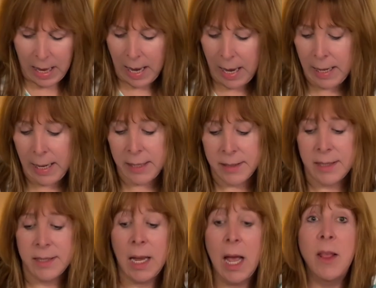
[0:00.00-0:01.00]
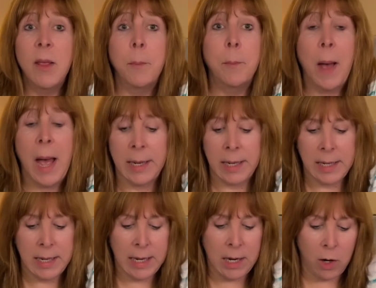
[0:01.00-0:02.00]
And it has this other pocket
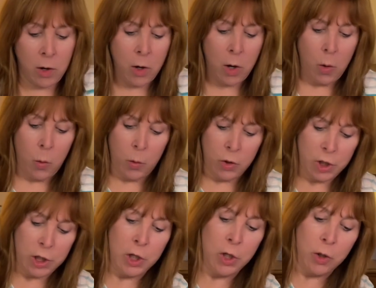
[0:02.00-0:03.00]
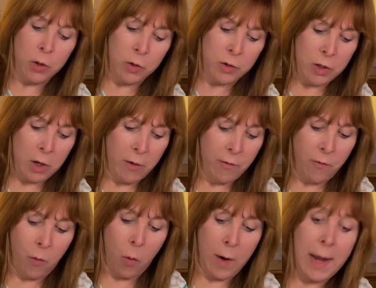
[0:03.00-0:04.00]
here, which you can use
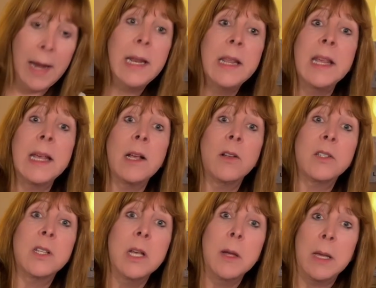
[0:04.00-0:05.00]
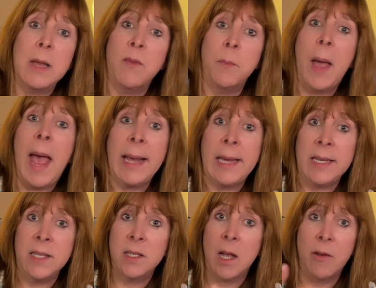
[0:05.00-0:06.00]
for anything else, even packing
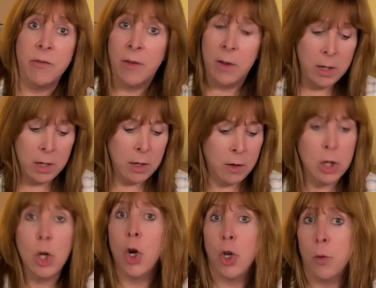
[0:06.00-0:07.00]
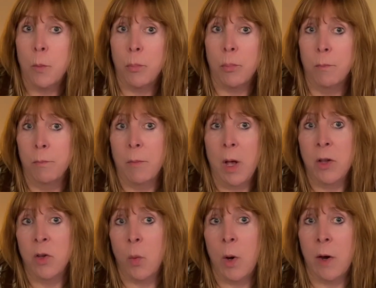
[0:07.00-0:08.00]
stuff, your
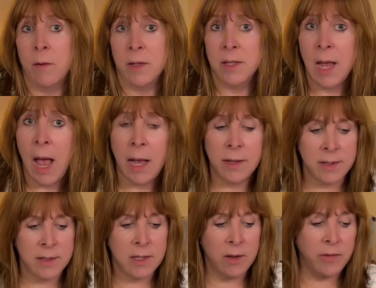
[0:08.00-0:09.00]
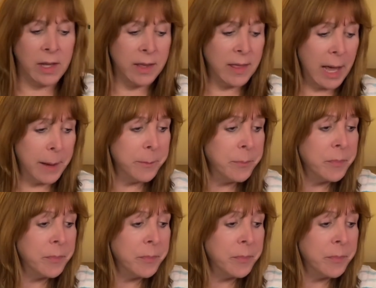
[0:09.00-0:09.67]
underwear and socks and stuff like that.